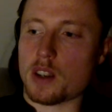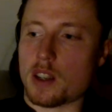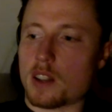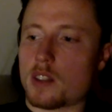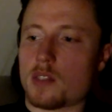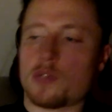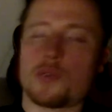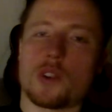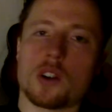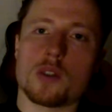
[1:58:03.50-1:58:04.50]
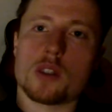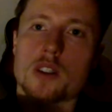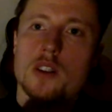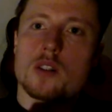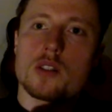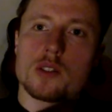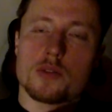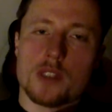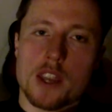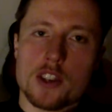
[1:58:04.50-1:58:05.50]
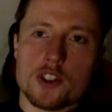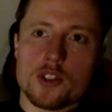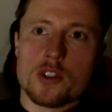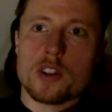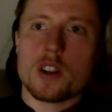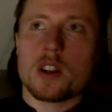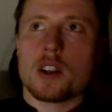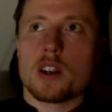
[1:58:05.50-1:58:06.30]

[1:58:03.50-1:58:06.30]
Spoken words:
and following the laws of nature,